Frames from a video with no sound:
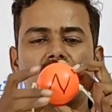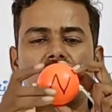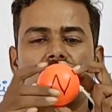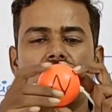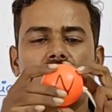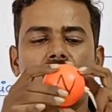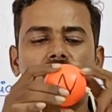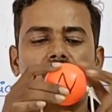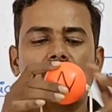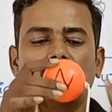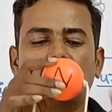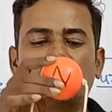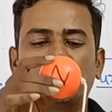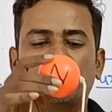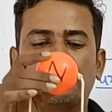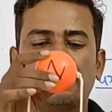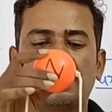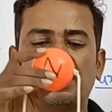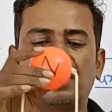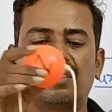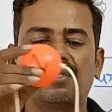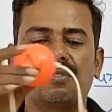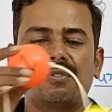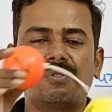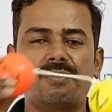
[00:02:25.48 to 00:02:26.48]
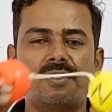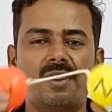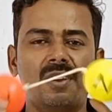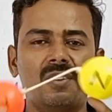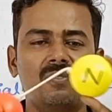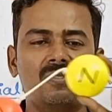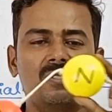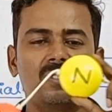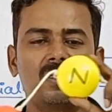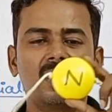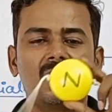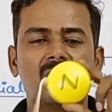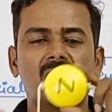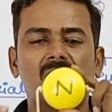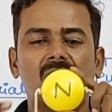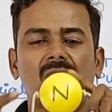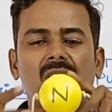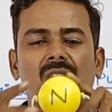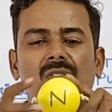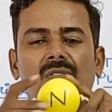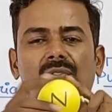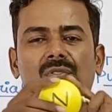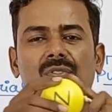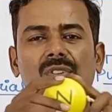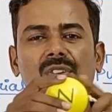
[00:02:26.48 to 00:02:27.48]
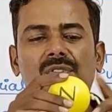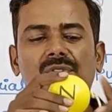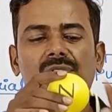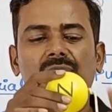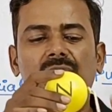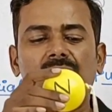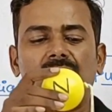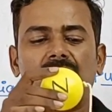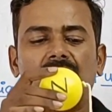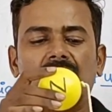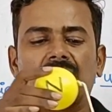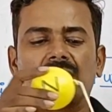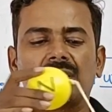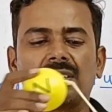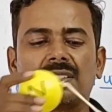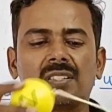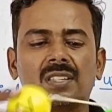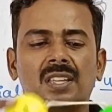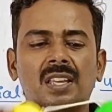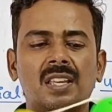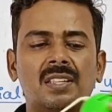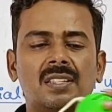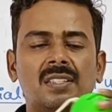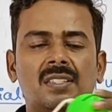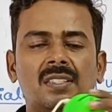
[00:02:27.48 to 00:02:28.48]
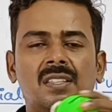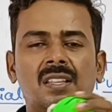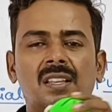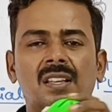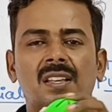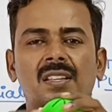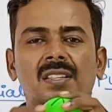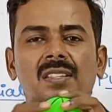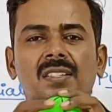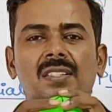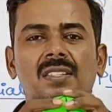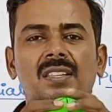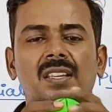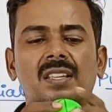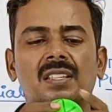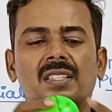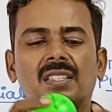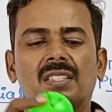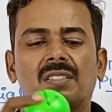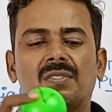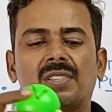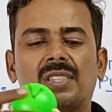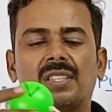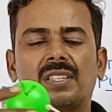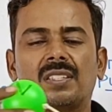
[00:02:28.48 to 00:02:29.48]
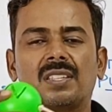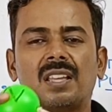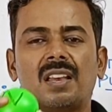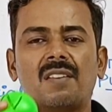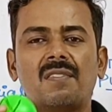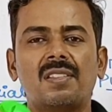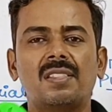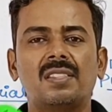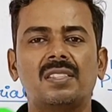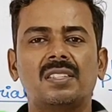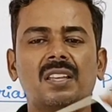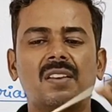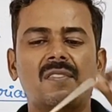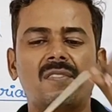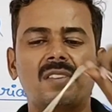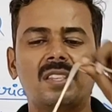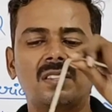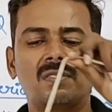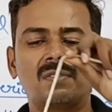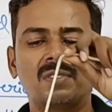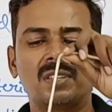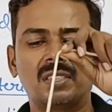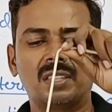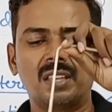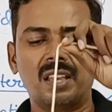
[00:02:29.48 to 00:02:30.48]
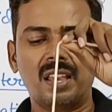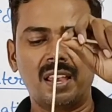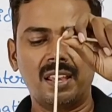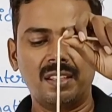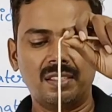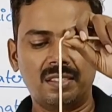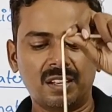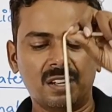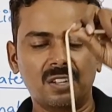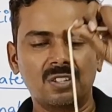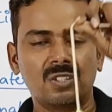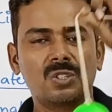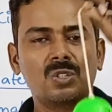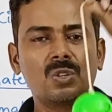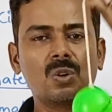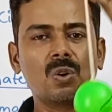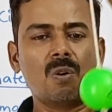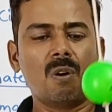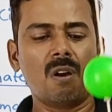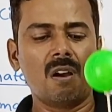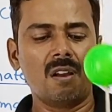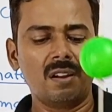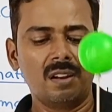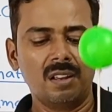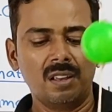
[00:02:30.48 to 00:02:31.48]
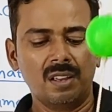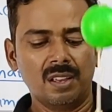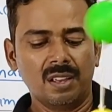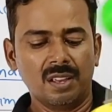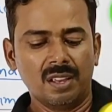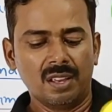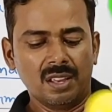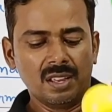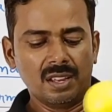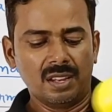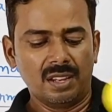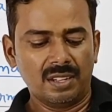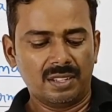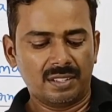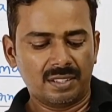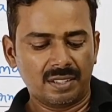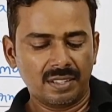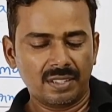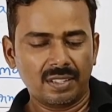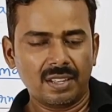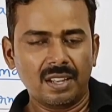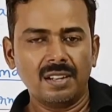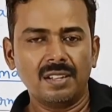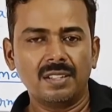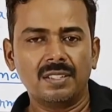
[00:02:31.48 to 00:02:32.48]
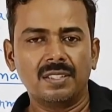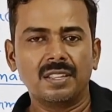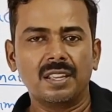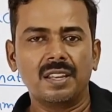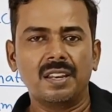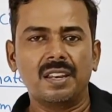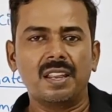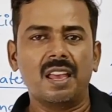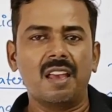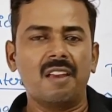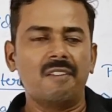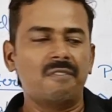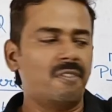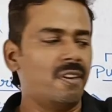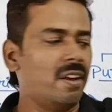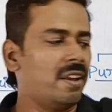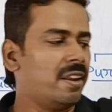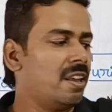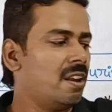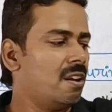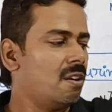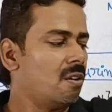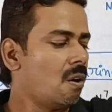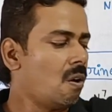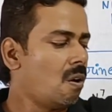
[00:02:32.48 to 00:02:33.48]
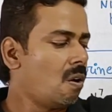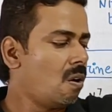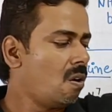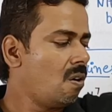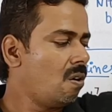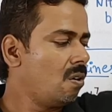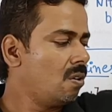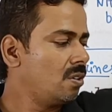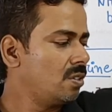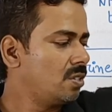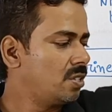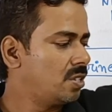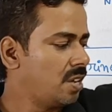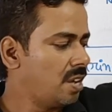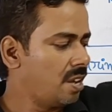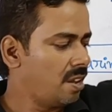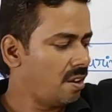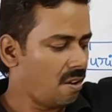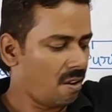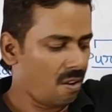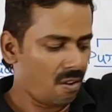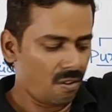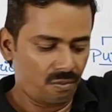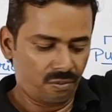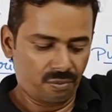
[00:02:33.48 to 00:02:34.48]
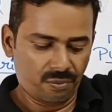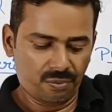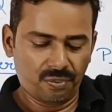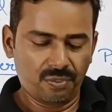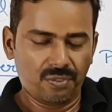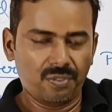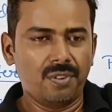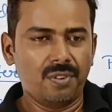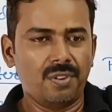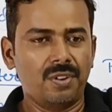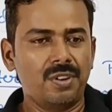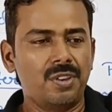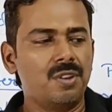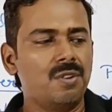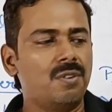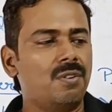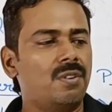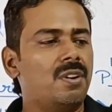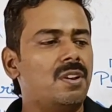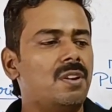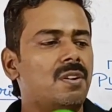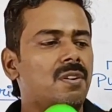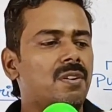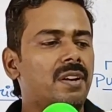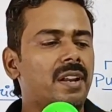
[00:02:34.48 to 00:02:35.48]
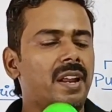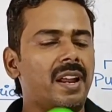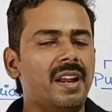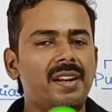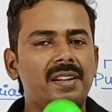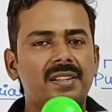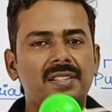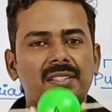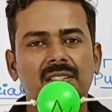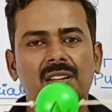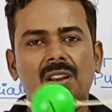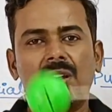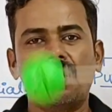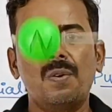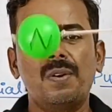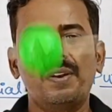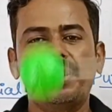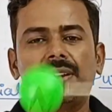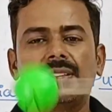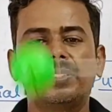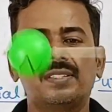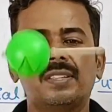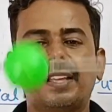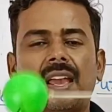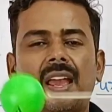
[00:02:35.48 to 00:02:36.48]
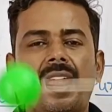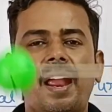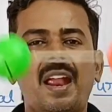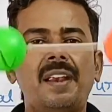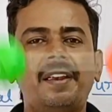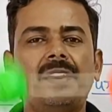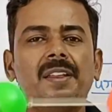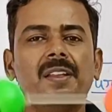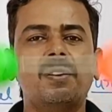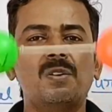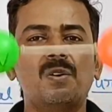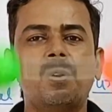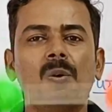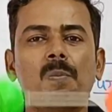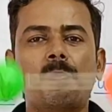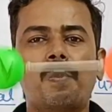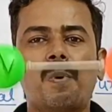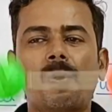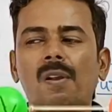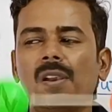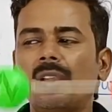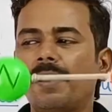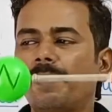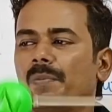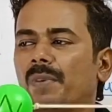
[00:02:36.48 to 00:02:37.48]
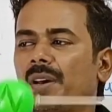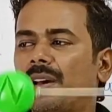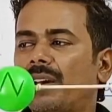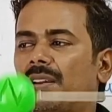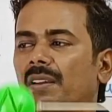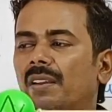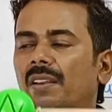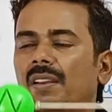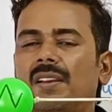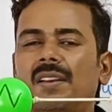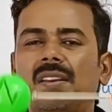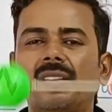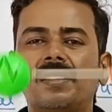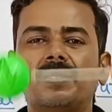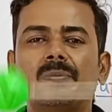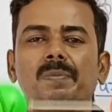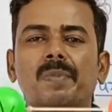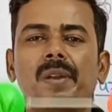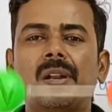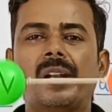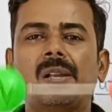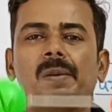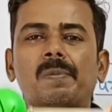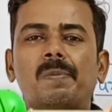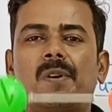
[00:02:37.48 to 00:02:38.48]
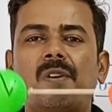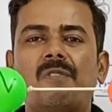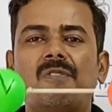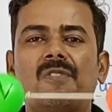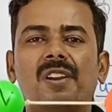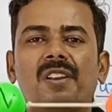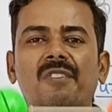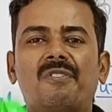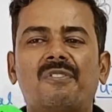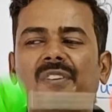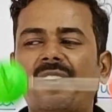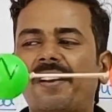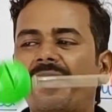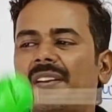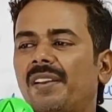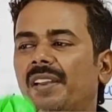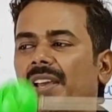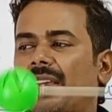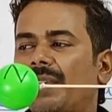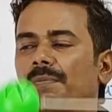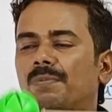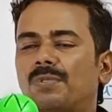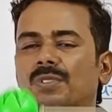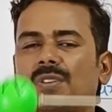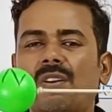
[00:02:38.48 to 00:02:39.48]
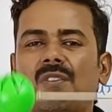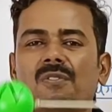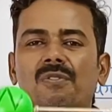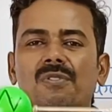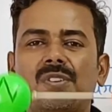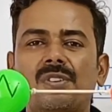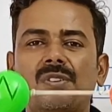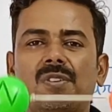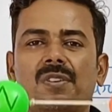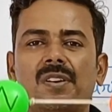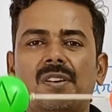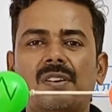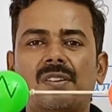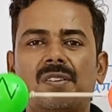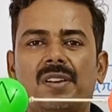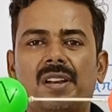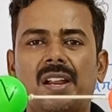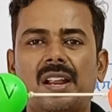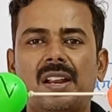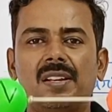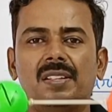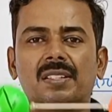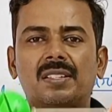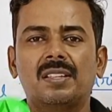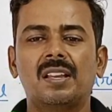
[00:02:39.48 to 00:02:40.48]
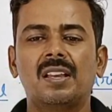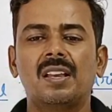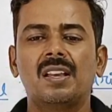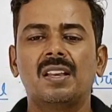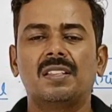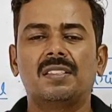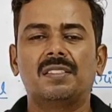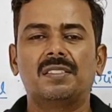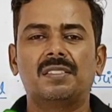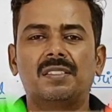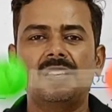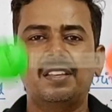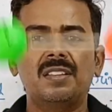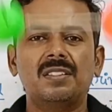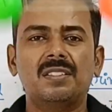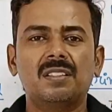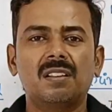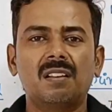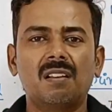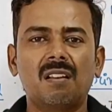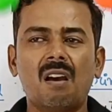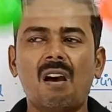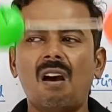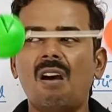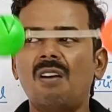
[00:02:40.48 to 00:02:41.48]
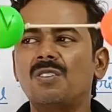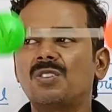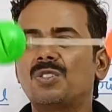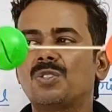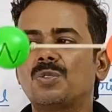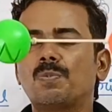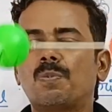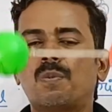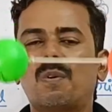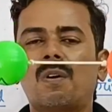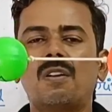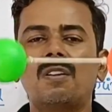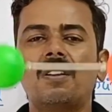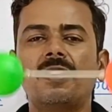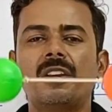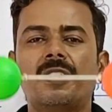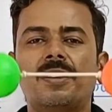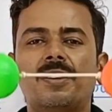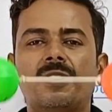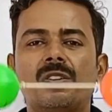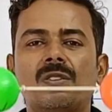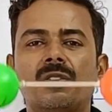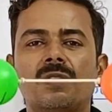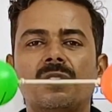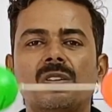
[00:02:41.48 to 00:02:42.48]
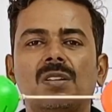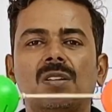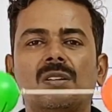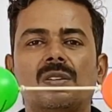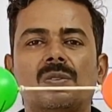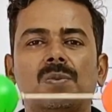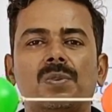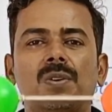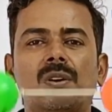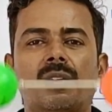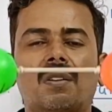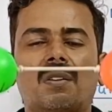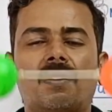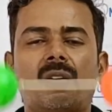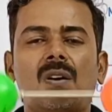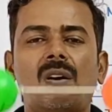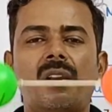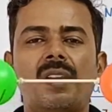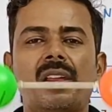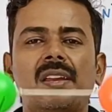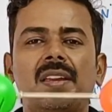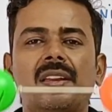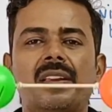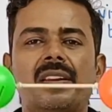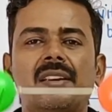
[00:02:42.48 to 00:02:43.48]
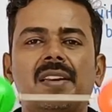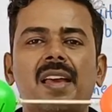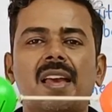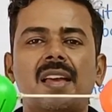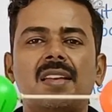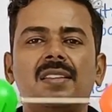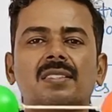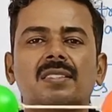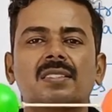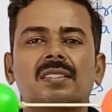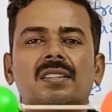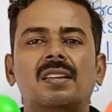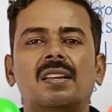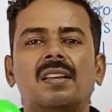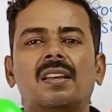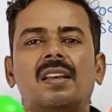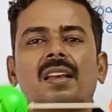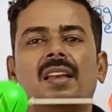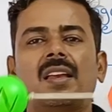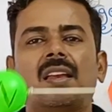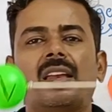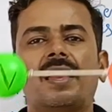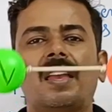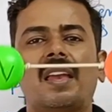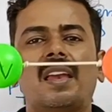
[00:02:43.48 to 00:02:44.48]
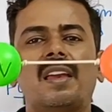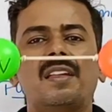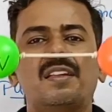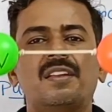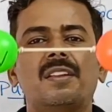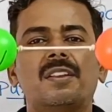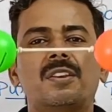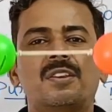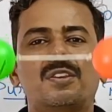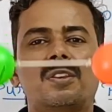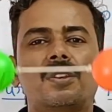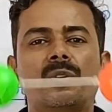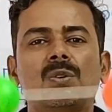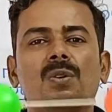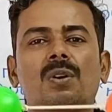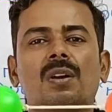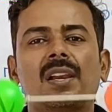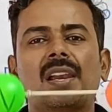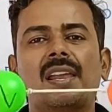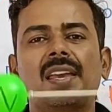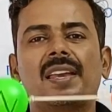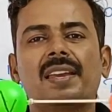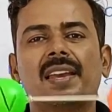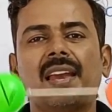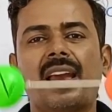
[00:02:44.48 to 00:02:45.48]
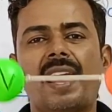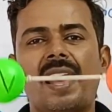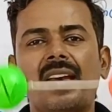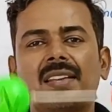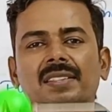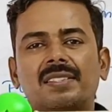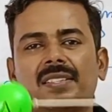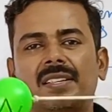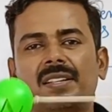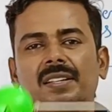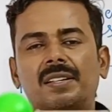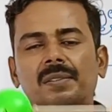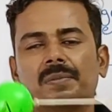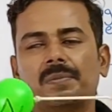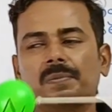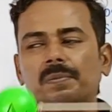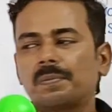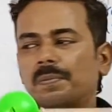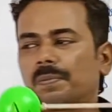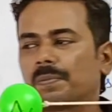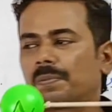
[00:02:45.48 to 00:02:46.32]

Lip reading: fourth with fifth, fifth with sixth, sixth with seventh, seventh with eighth, and so on. It results in a very long chain of nucleotides. Now it is a heteropolymer. It is made up of different types of nucleotides. This large molecule, we are calling it as a nucleic acid.